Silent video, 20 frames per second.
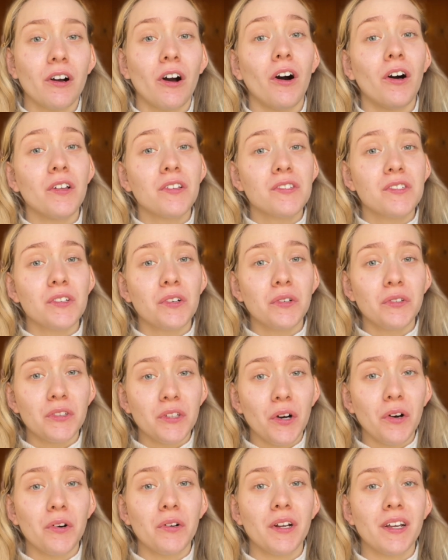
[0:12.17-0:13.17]
also
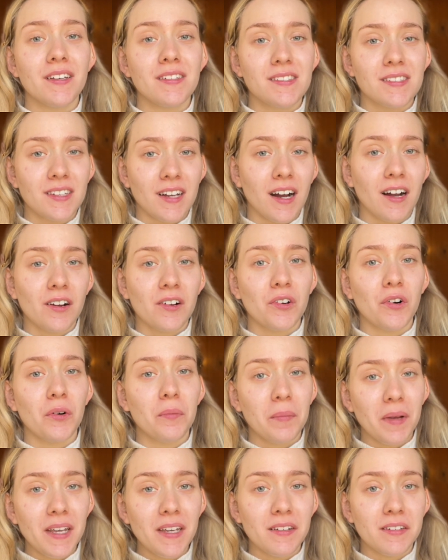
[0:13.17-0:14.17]
known as Gakko
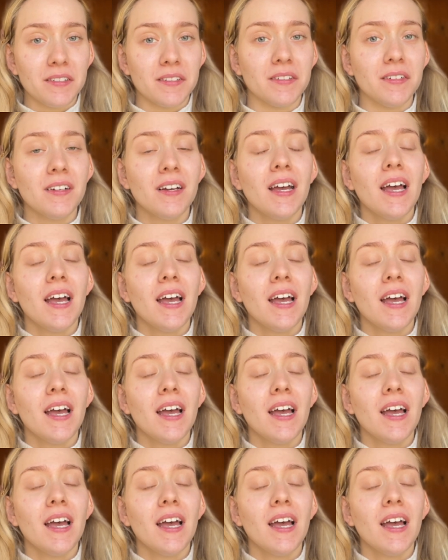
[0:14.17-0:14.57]
Meik.